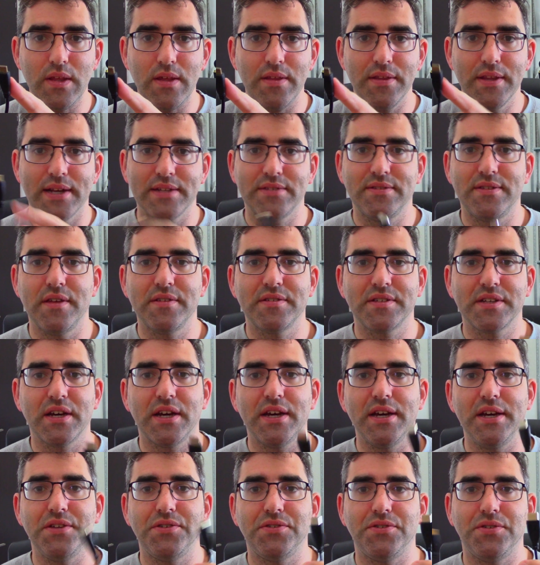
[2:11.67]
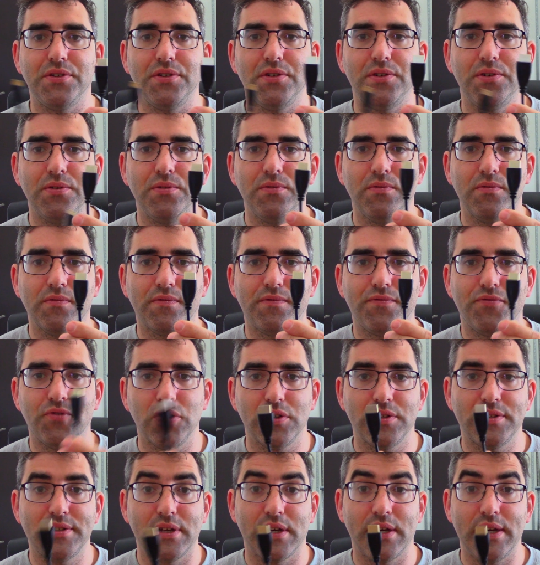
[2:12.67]
That's this guy, to
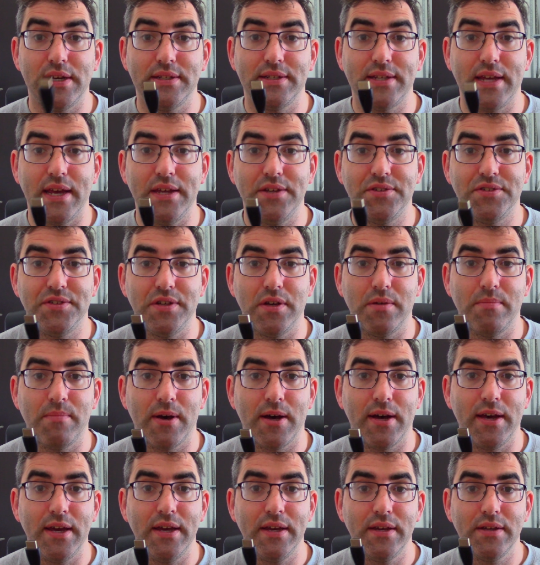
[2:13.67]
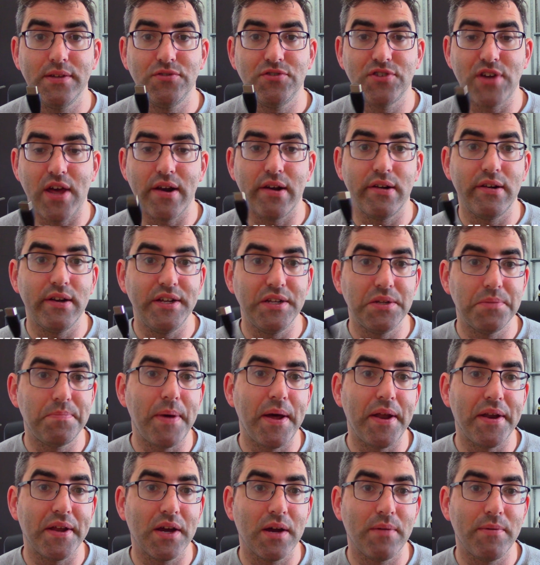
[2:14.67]
full-size HDMI, generally
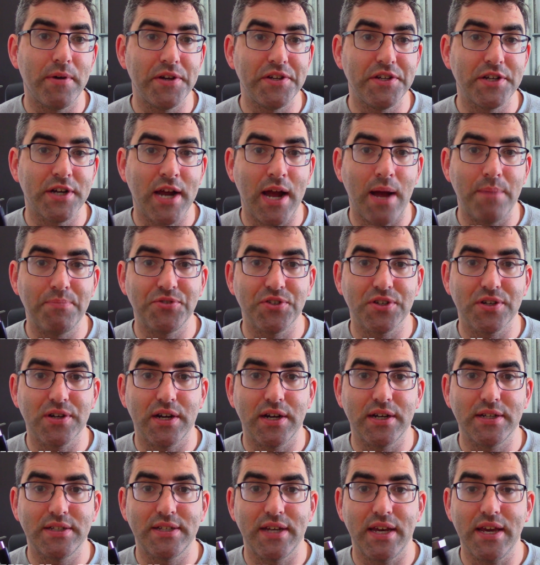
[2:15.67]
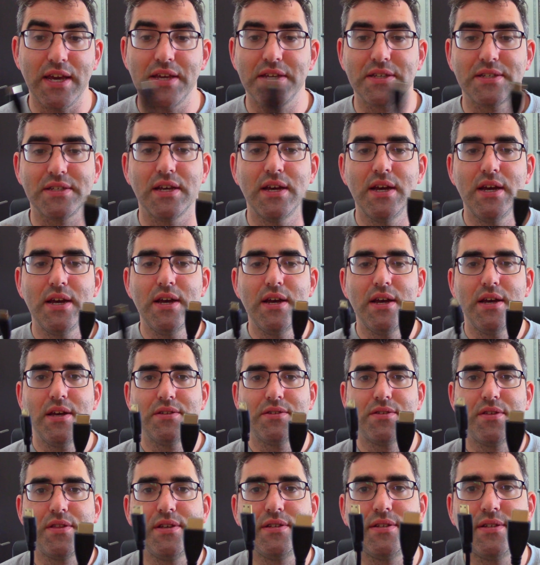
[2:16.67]
depending on what your capture card takes.
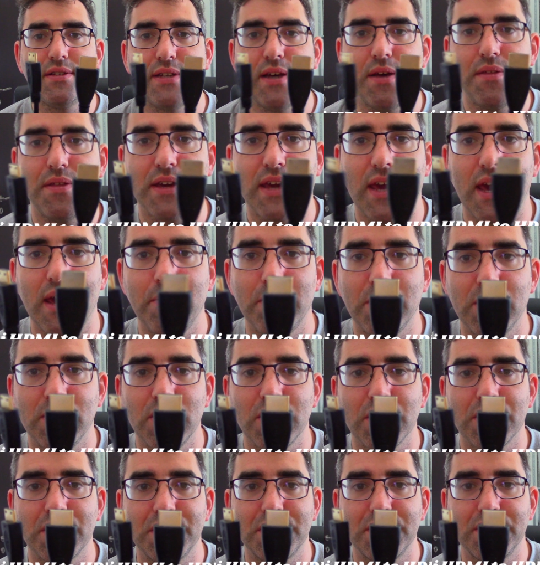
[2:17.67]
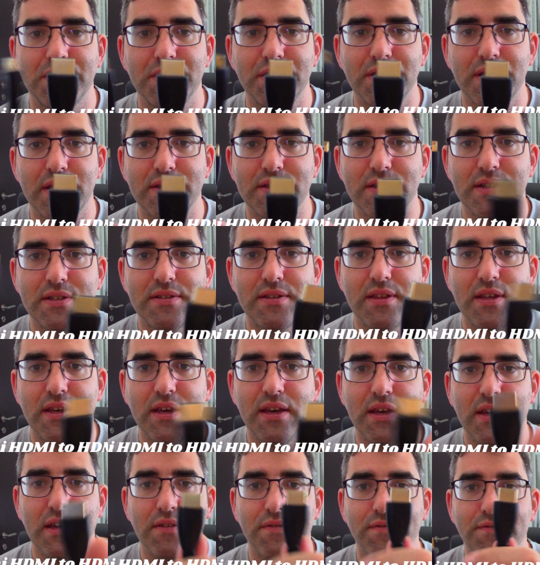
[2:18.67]
So this is how the cable looks. This is
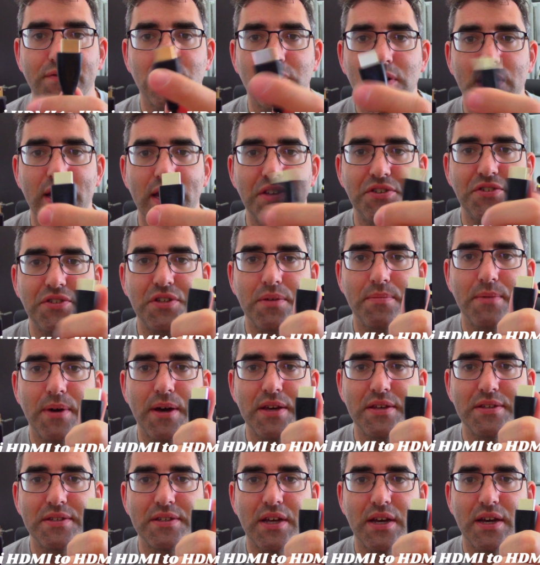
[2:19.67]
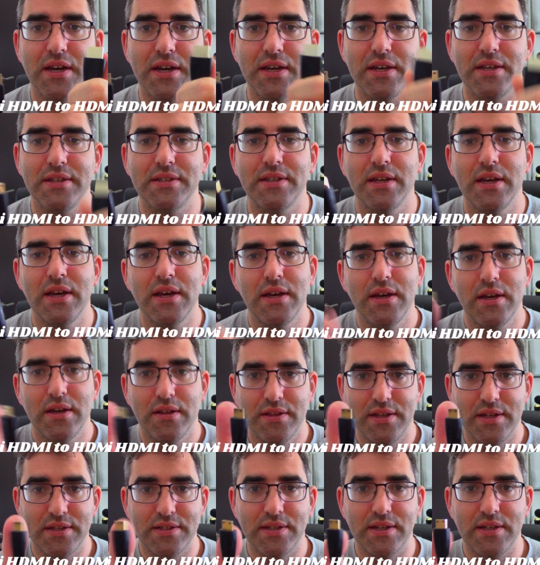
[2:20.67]
the full HDMI size.
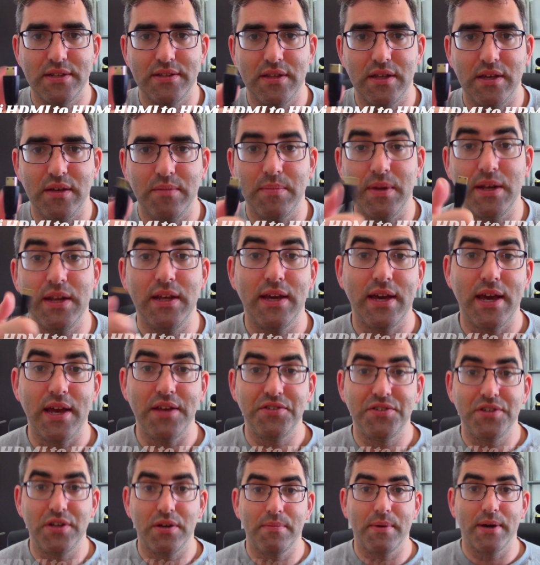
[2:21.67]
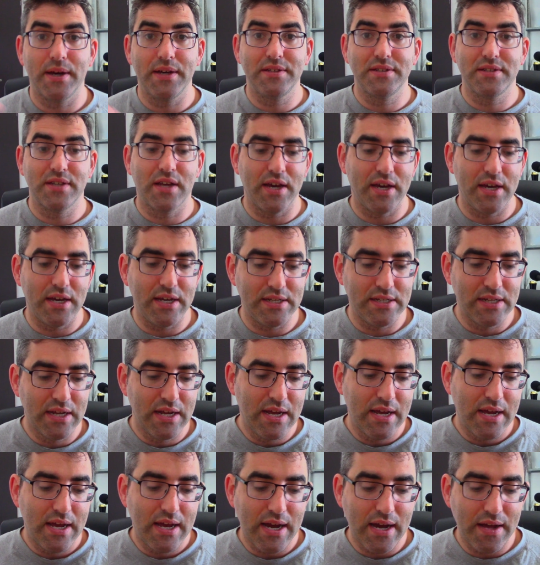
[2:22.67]
This is the mini HDMI size.
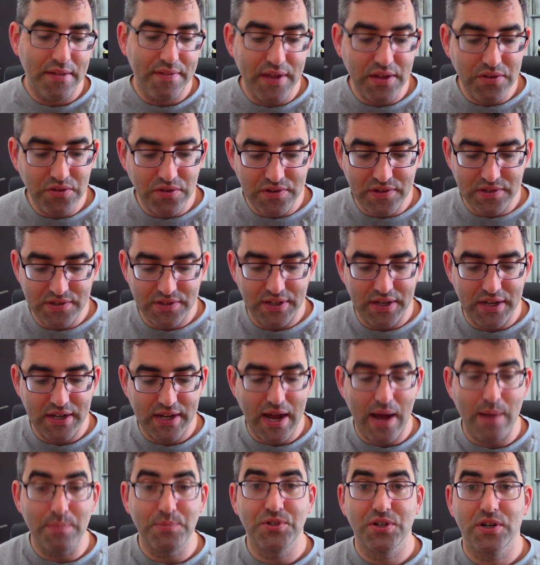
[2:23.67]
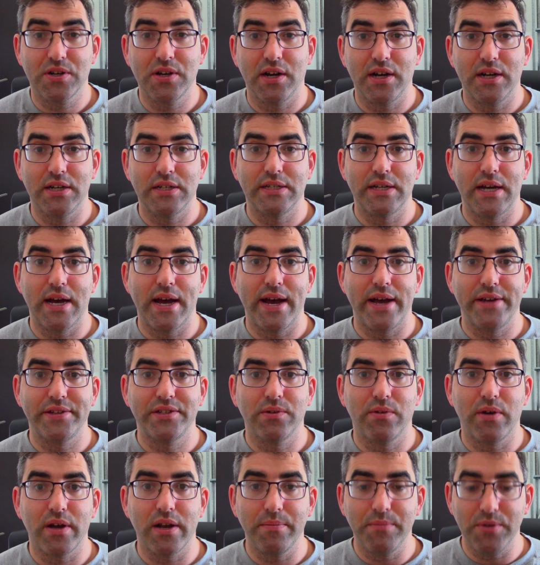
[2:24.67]
And then you just need a capture card.
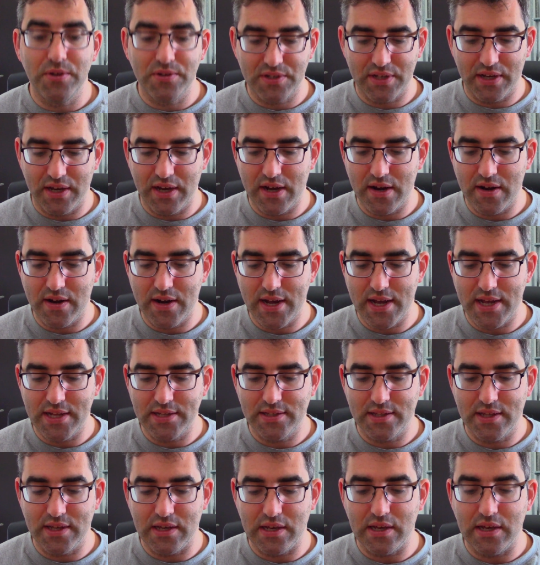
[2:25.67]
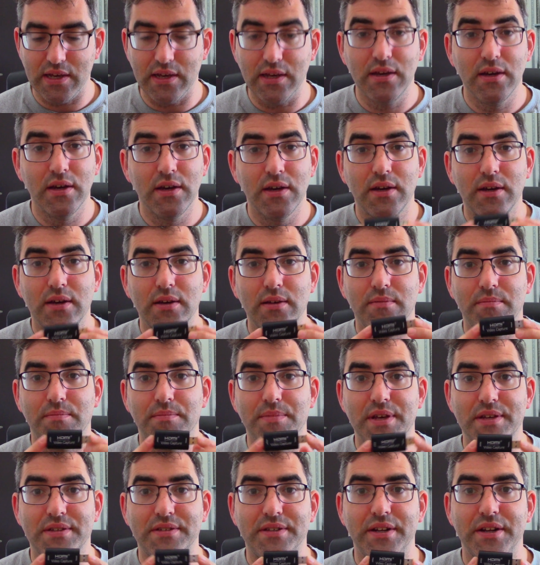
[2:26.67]
So what I'm using here is
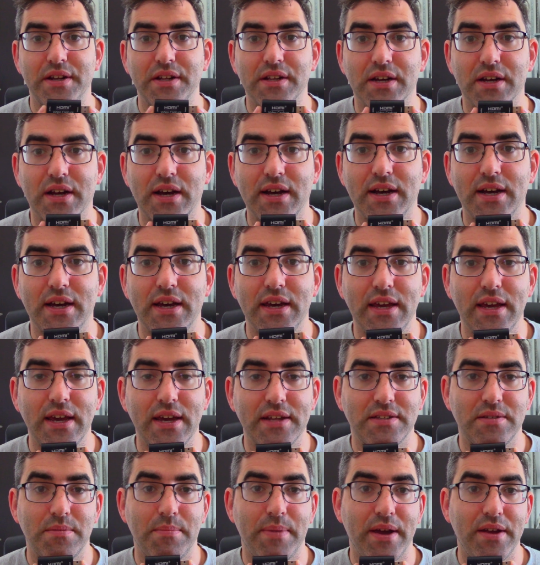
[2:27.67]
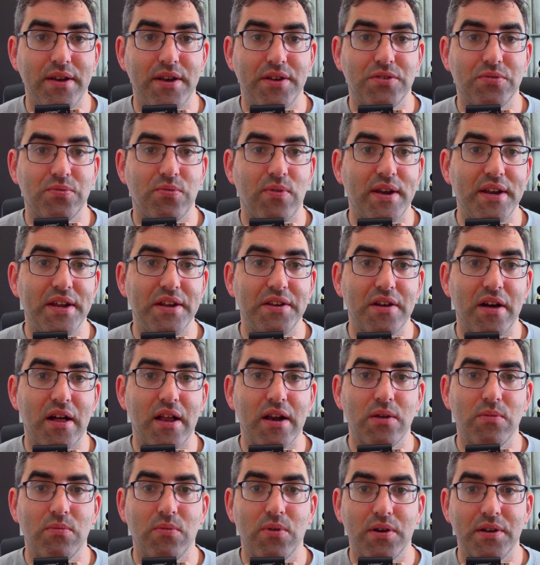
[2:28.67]
this little guy. It's about a
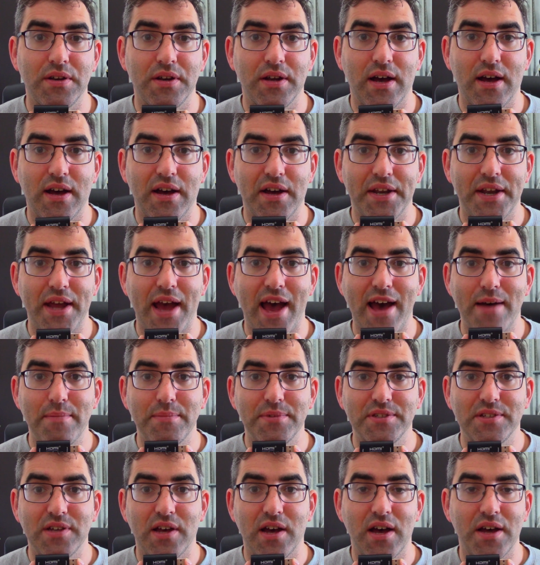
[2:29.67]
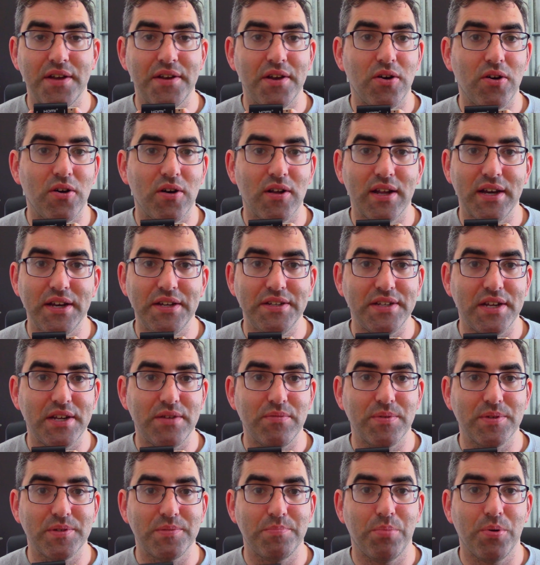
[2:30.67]
$20 one on Amazon. All I did
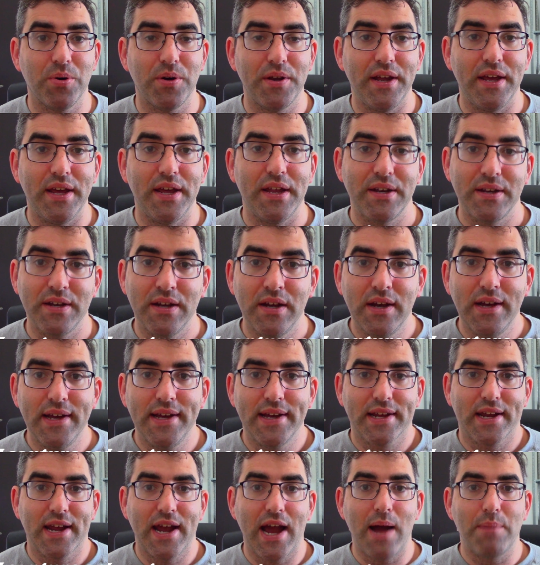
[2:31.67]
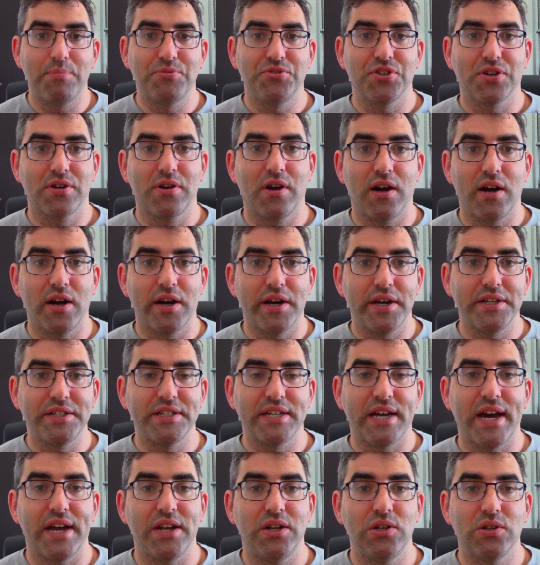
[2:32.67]
was put in capture card
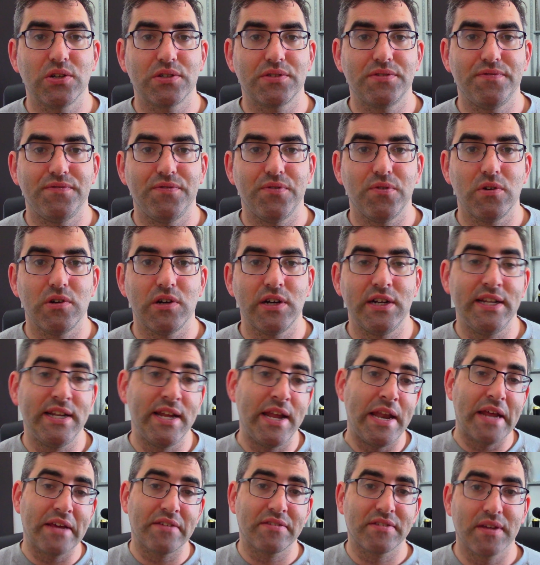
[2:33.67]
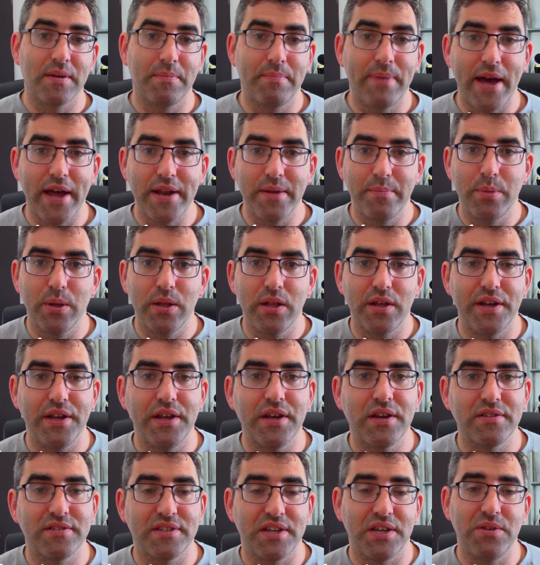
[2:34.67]
and looked for Linux compatibility,
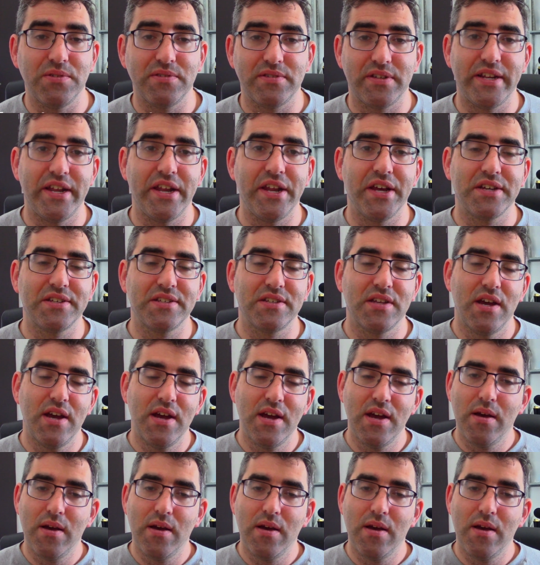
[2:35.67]
because I use Linux.